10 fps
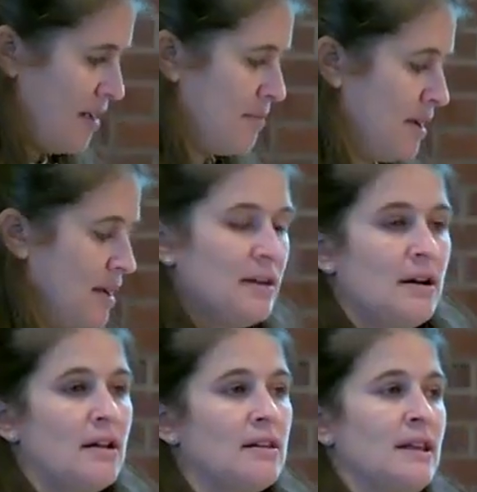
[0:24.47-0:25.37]
him,
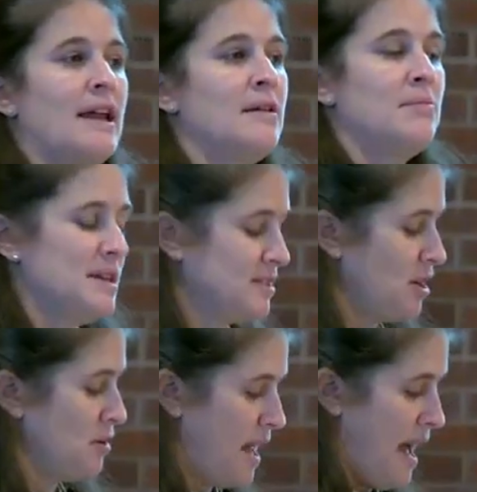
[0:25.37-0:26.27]
Let it be
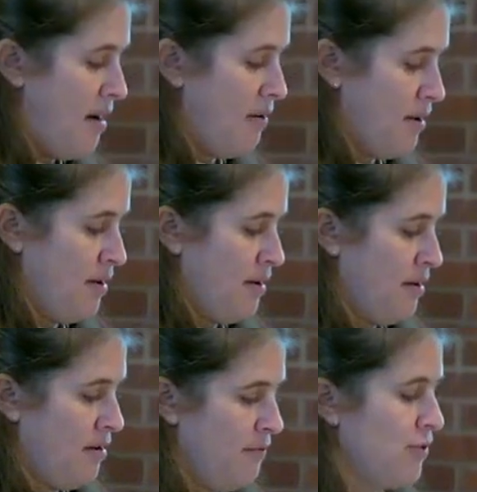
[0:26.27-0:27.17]
so now,
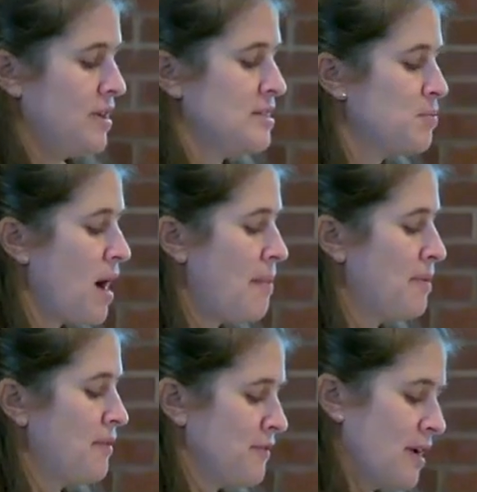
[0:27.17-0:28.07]
for it is
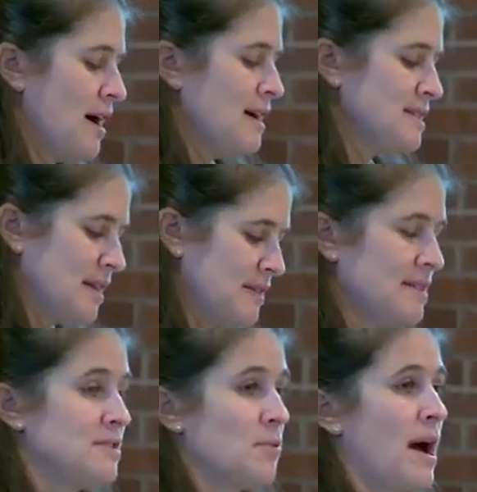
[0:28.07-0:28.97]
proper for us in
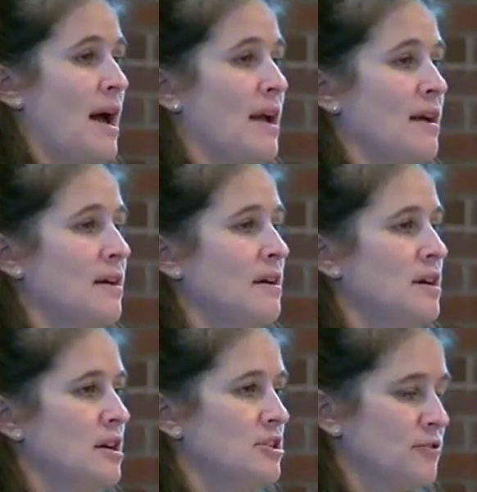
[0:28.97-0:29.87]
this way
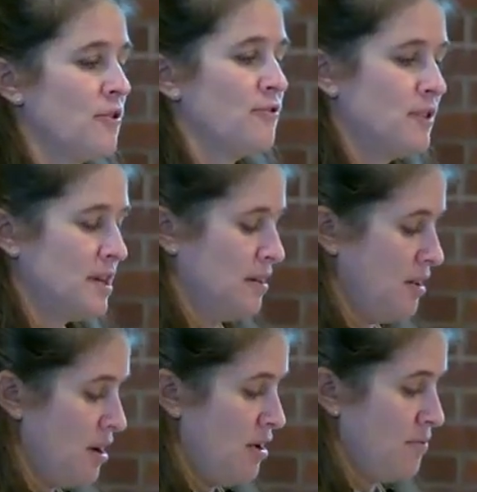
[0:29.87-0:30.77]
to
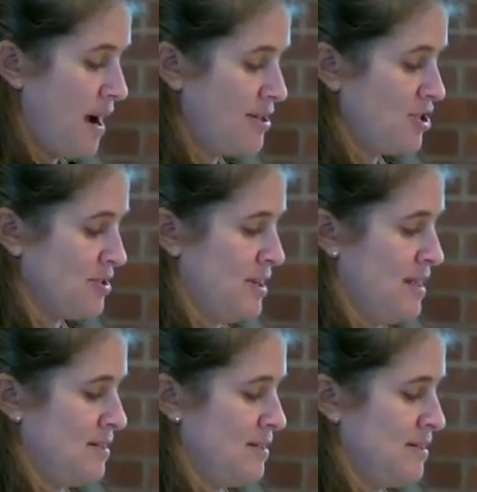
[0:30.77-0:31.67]
fulfill all
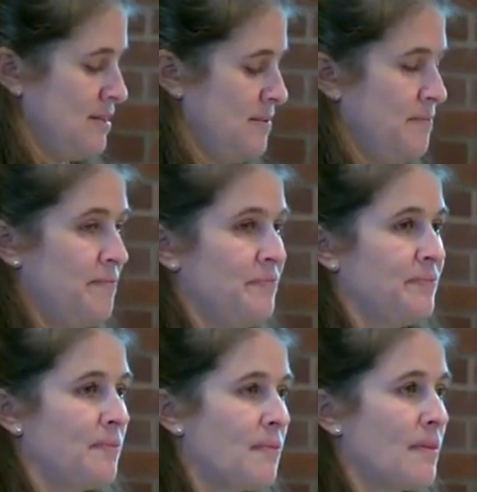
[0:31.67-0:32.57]
righteousness.
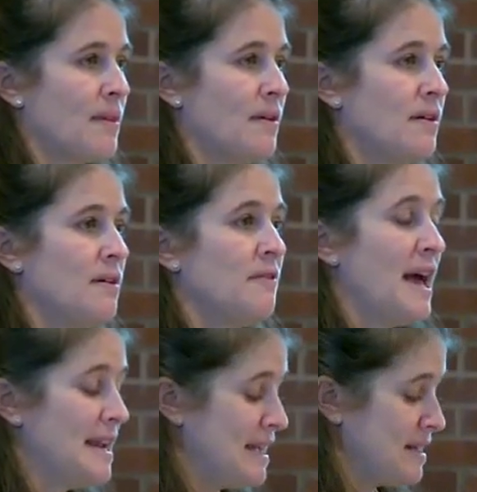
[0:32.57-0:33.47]

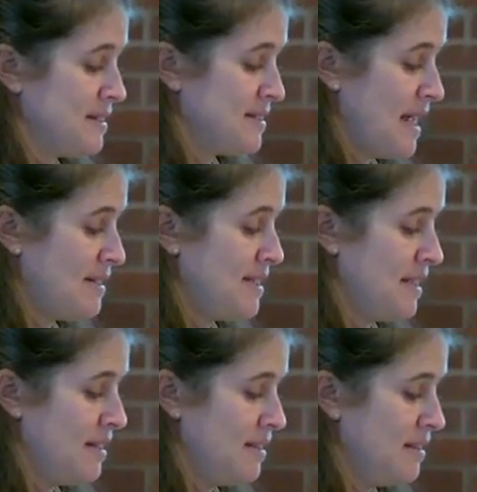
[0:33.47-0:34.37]
Then he
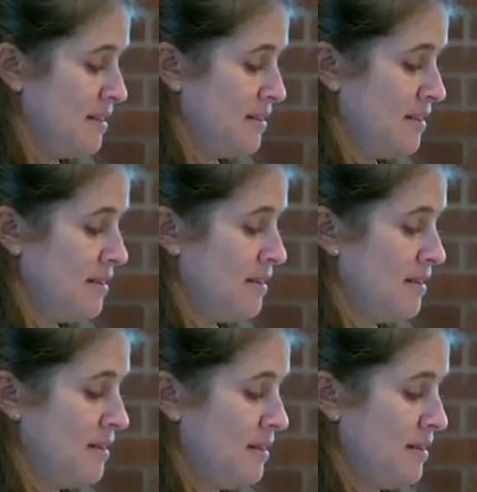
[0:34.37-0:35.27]
consented.
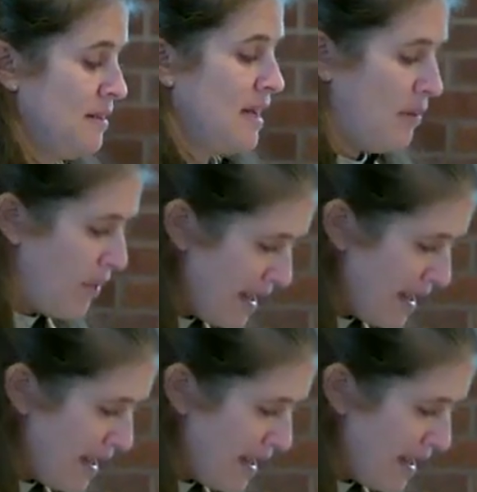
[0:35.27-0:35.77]
And